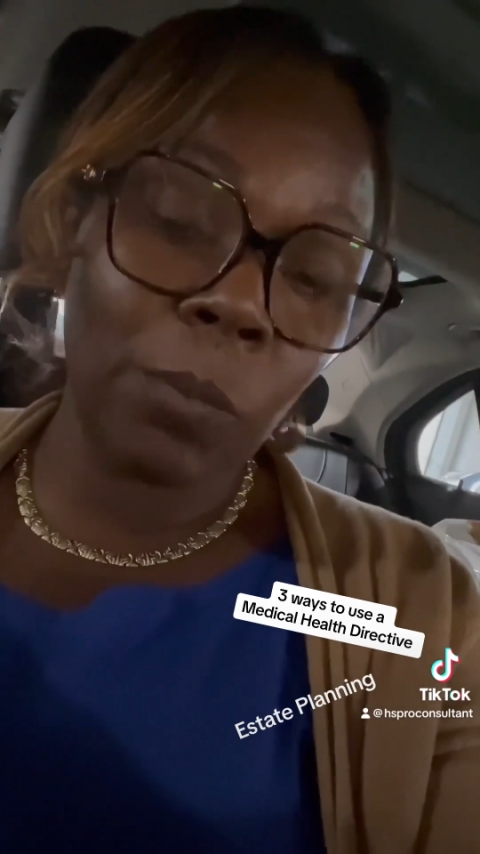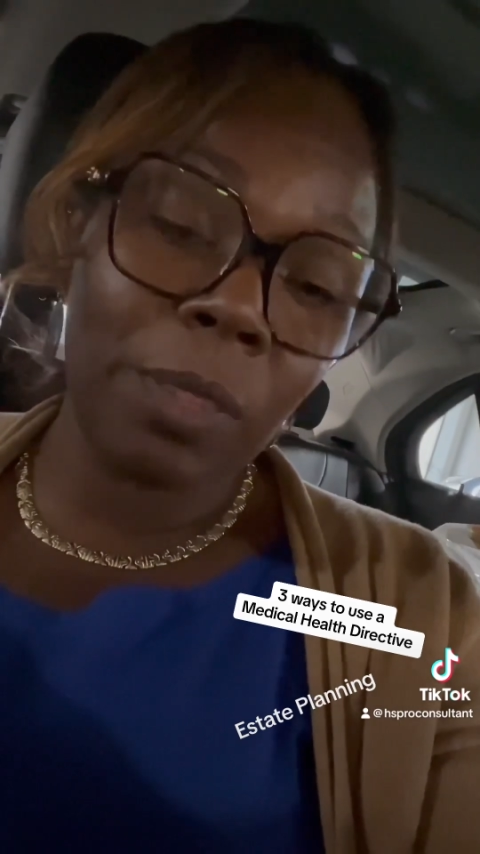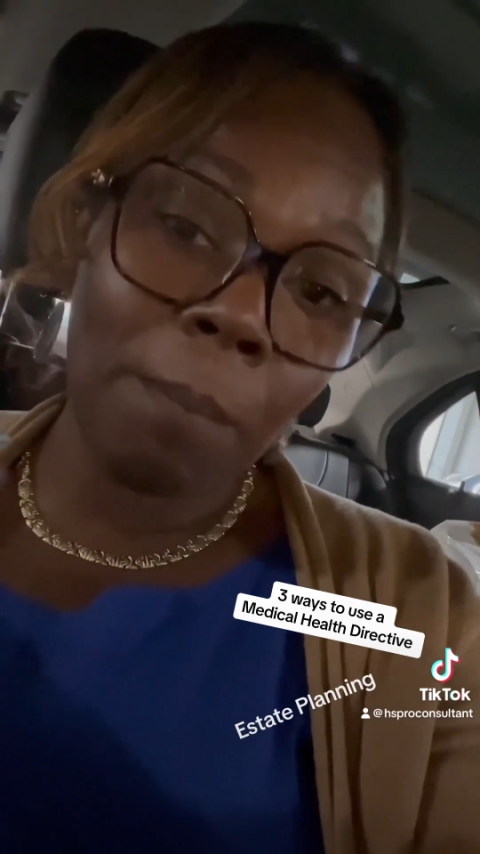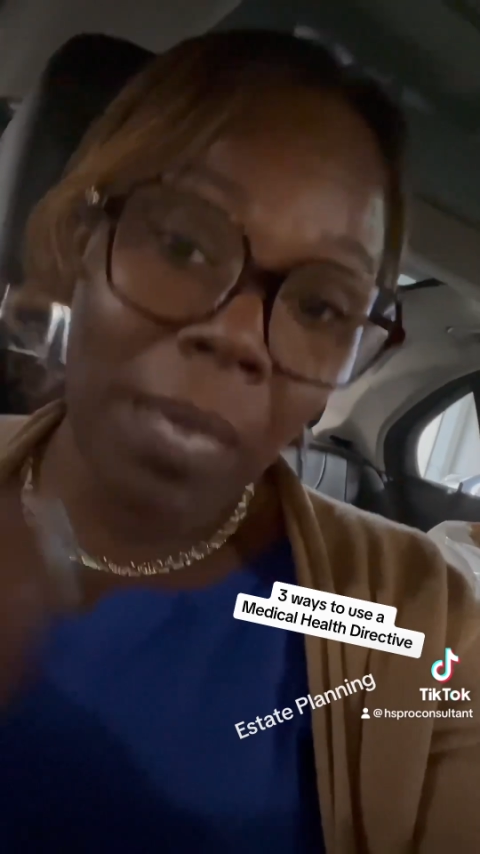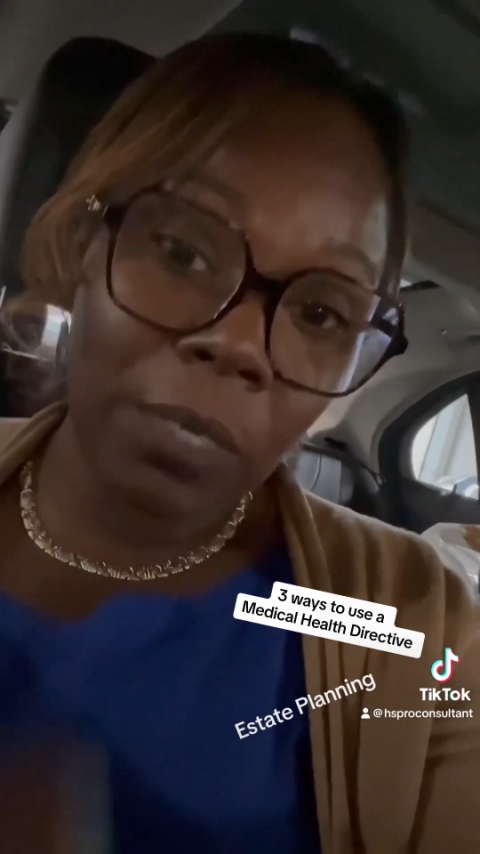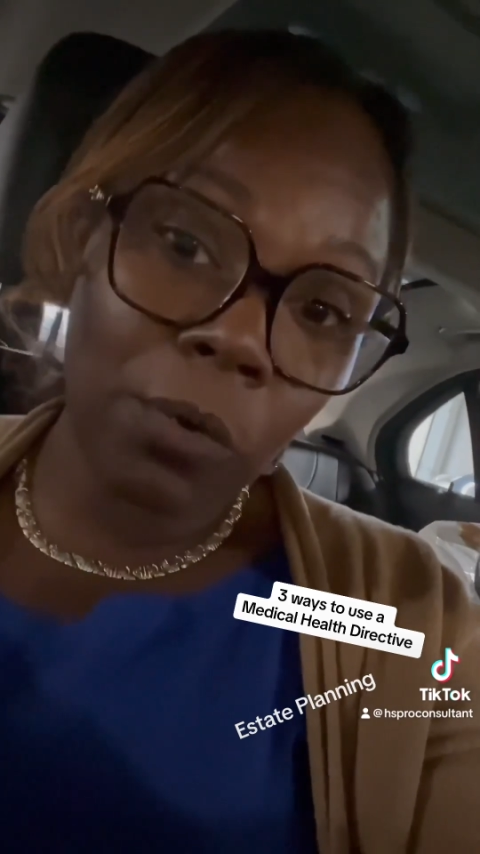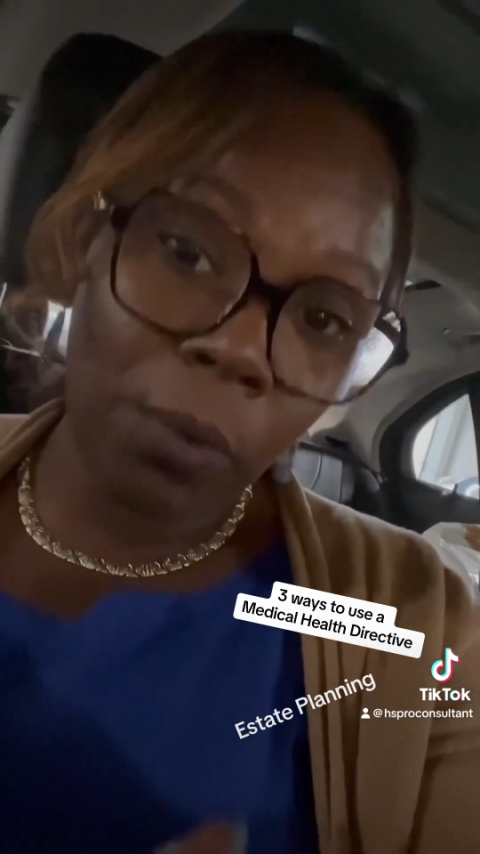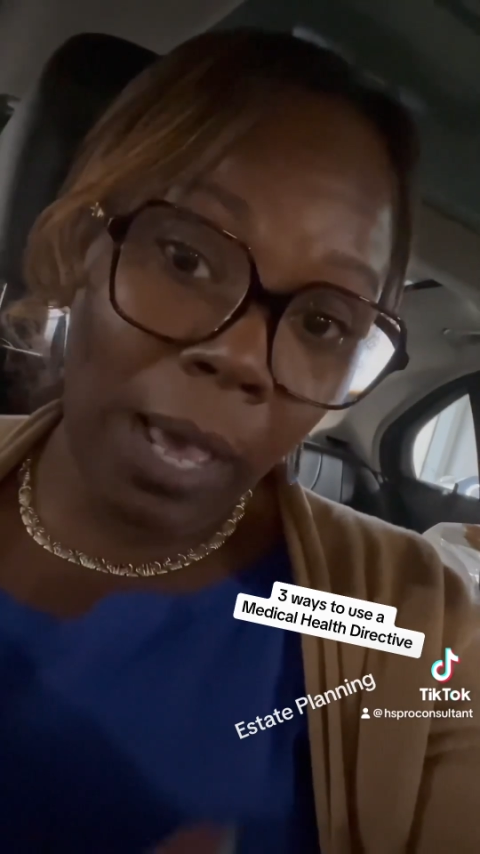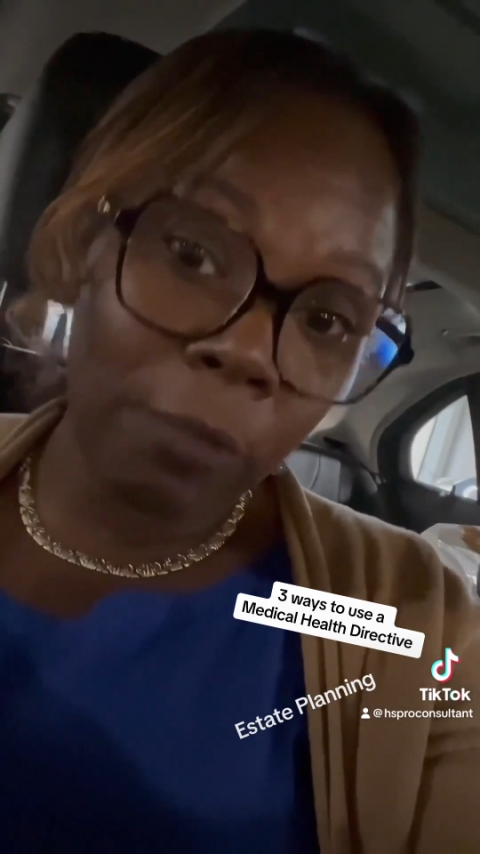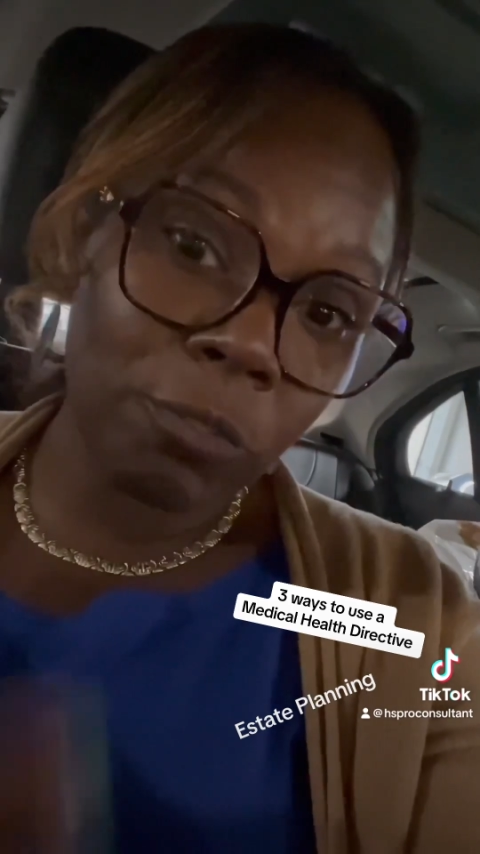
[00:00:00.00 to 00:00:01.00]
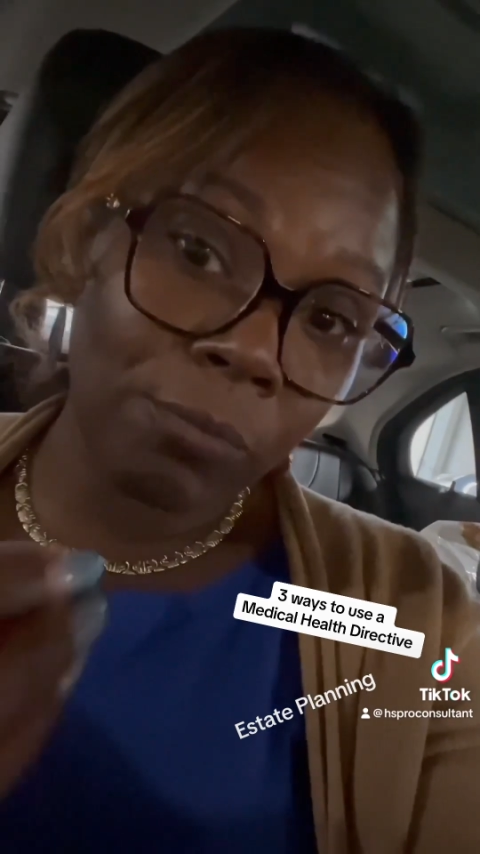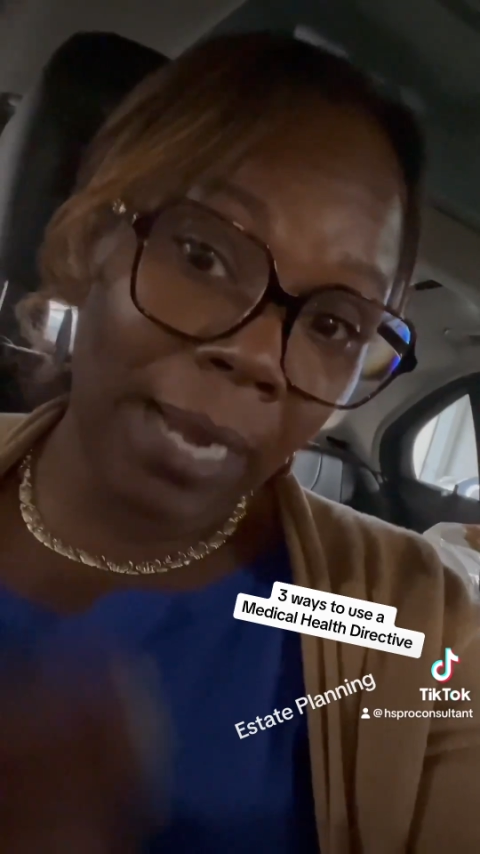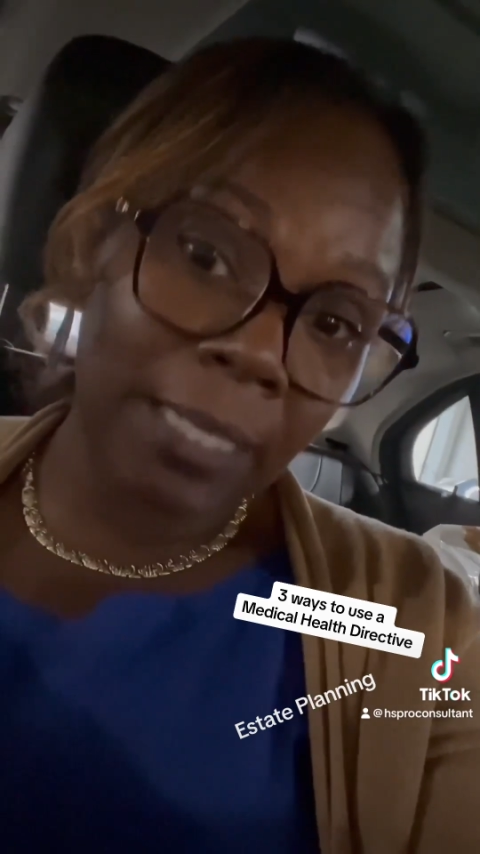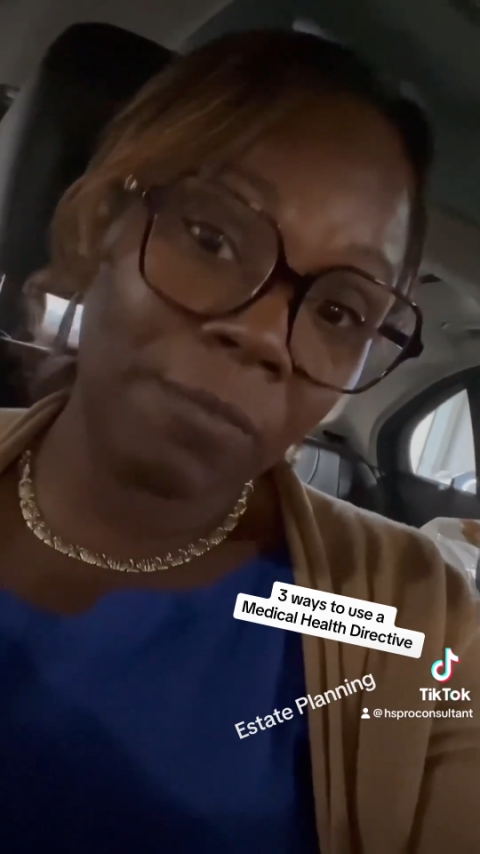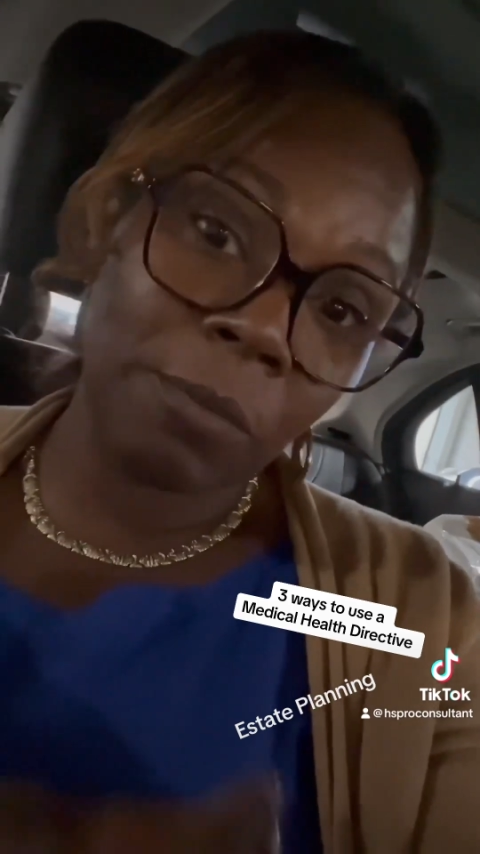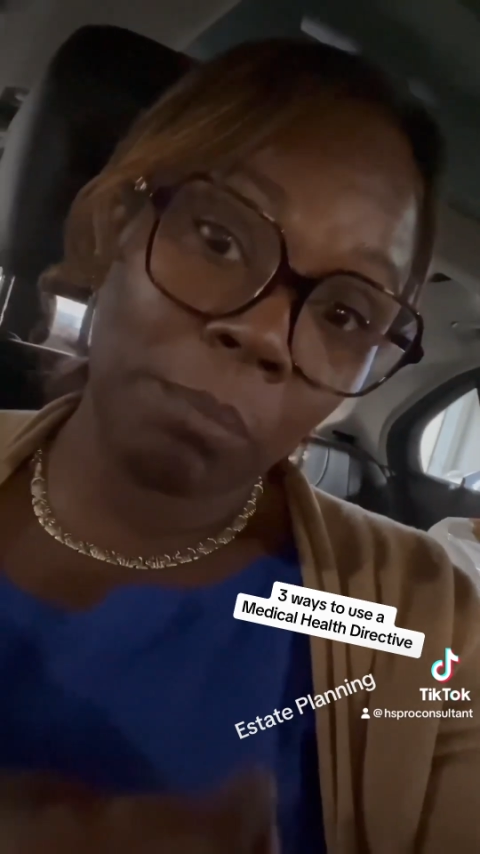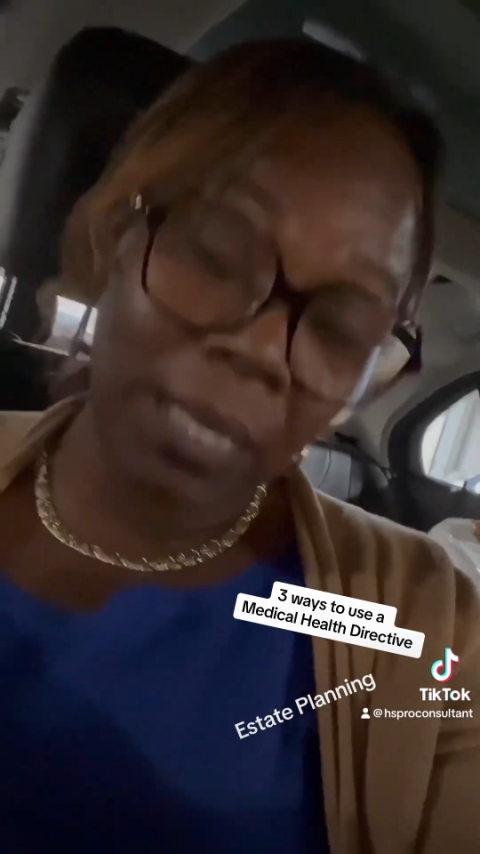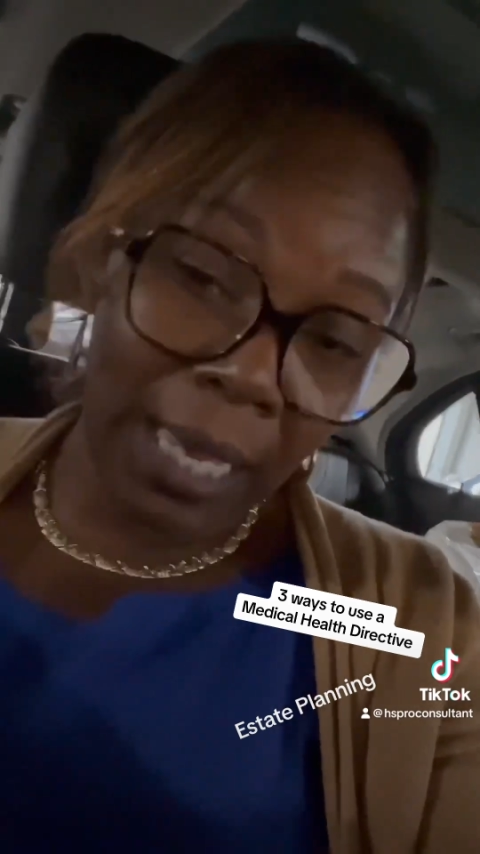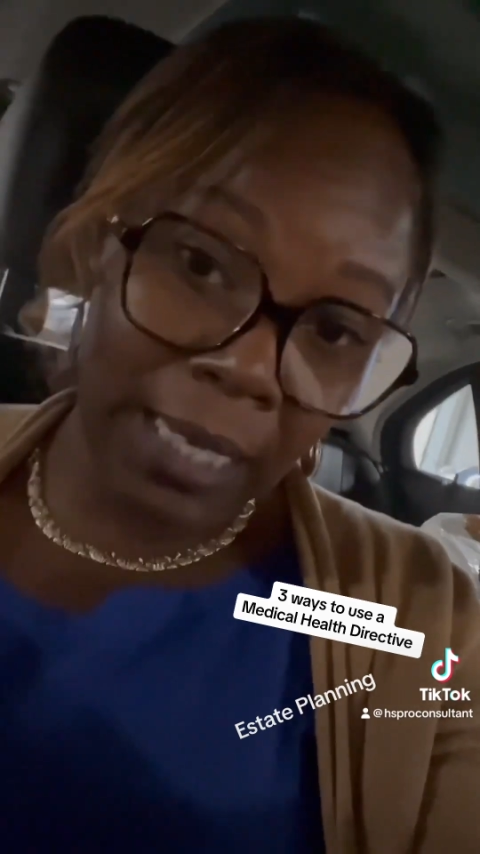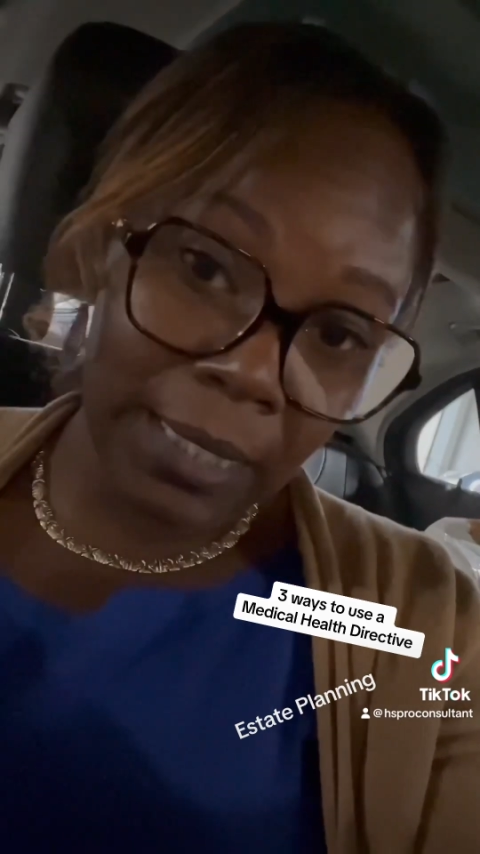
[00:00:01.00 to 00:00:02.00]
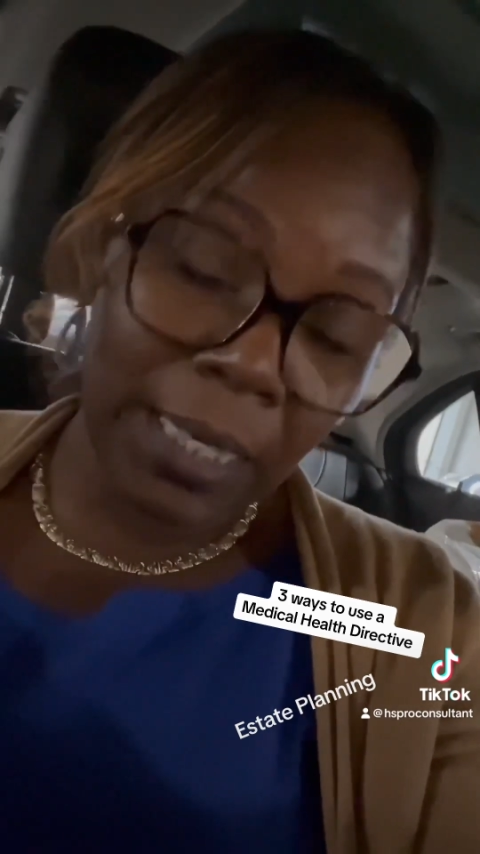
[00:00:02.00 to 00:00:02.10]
With a medical health directive in place,